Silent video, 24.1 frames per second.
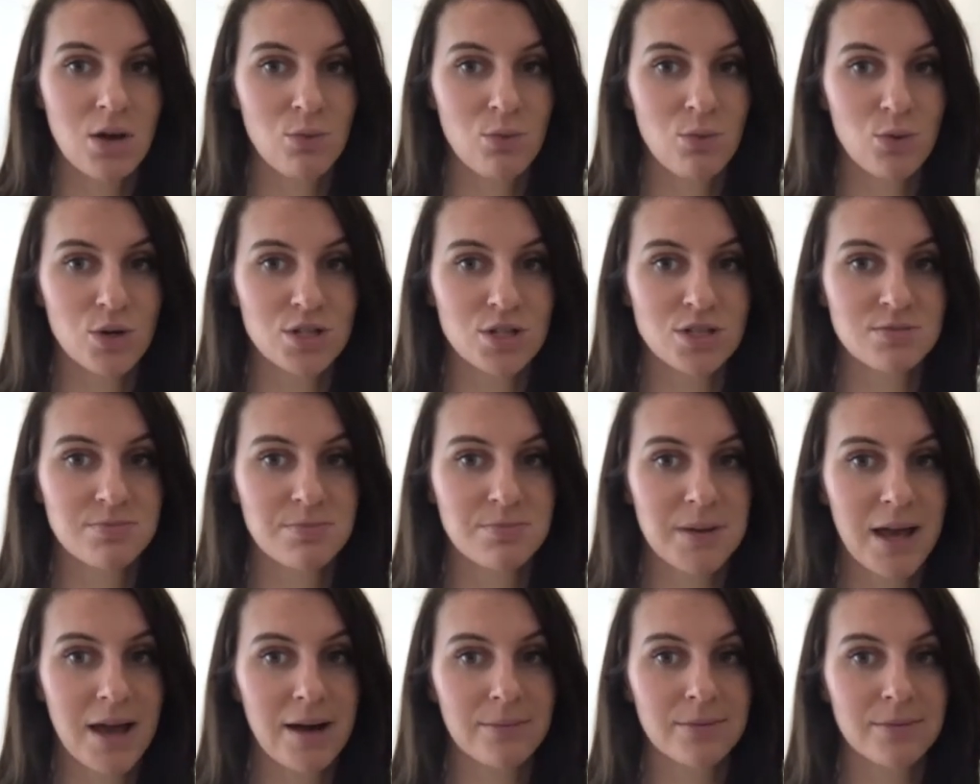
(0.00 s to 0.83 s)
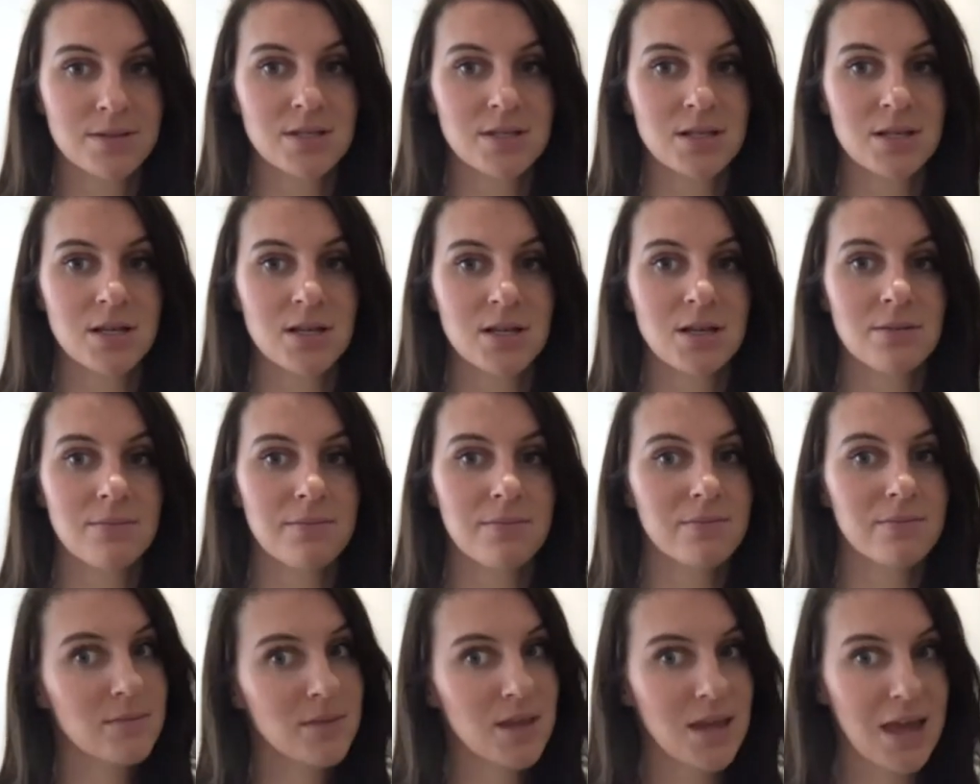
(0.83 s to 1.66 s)
would be able to
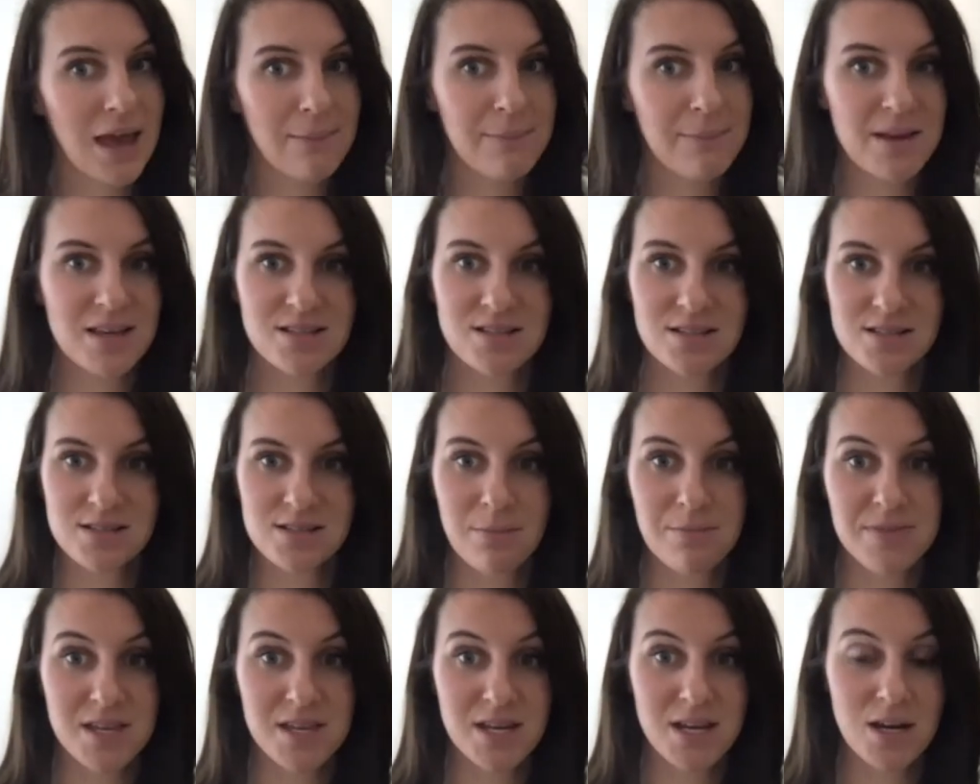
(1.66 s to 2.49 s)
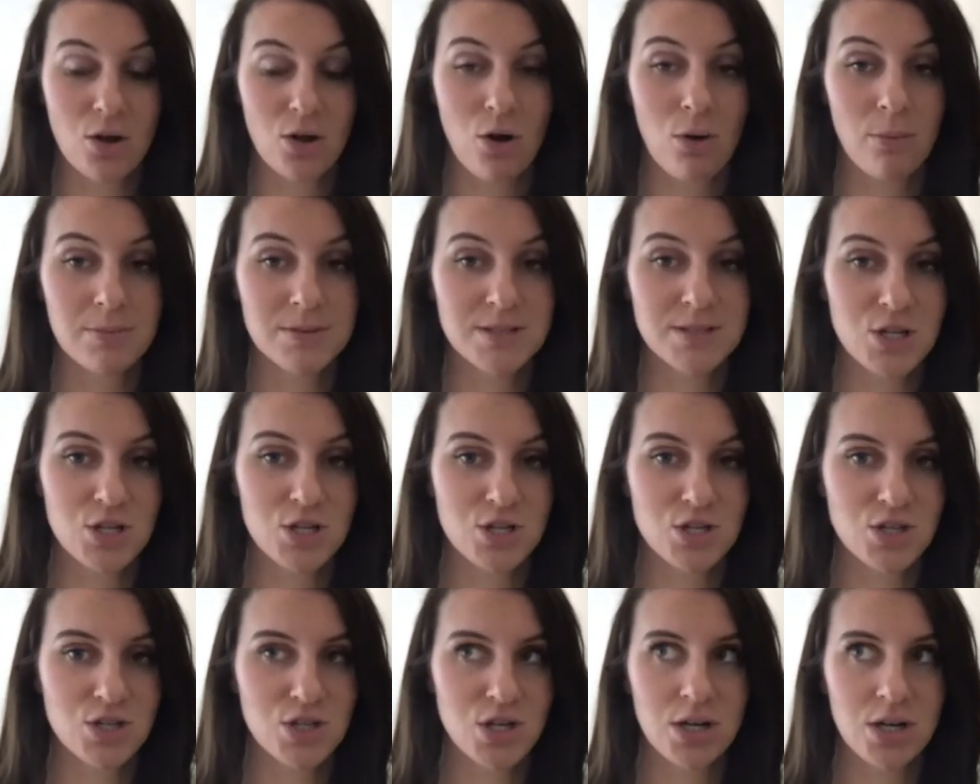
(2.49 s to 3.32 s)
get me to something in a
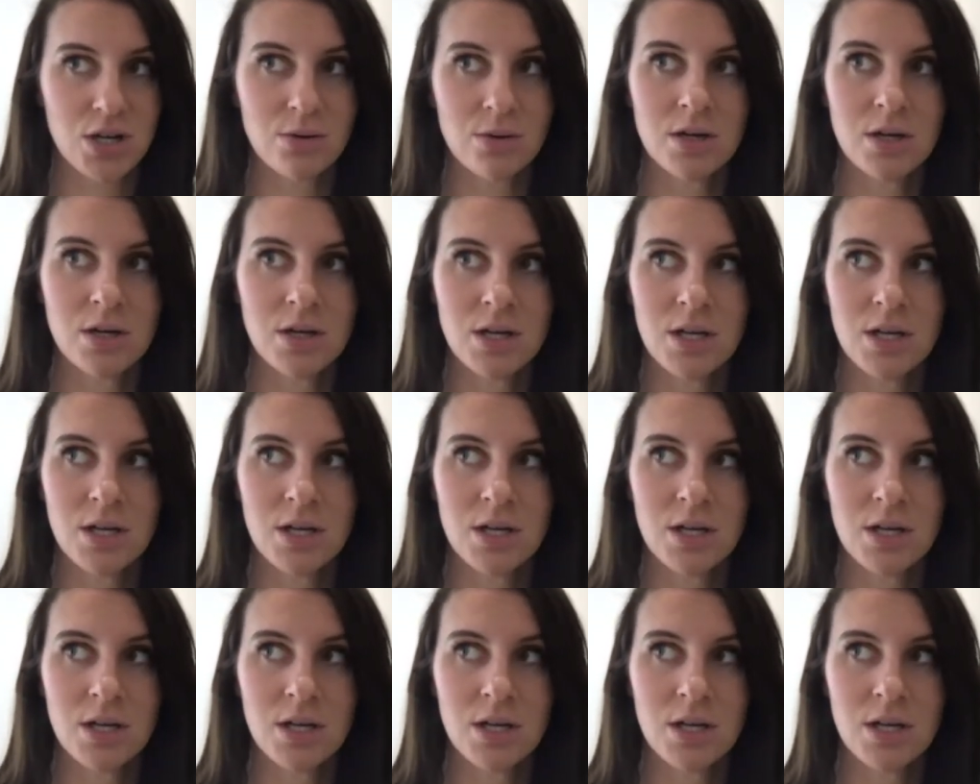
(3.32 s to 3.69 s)
competition too.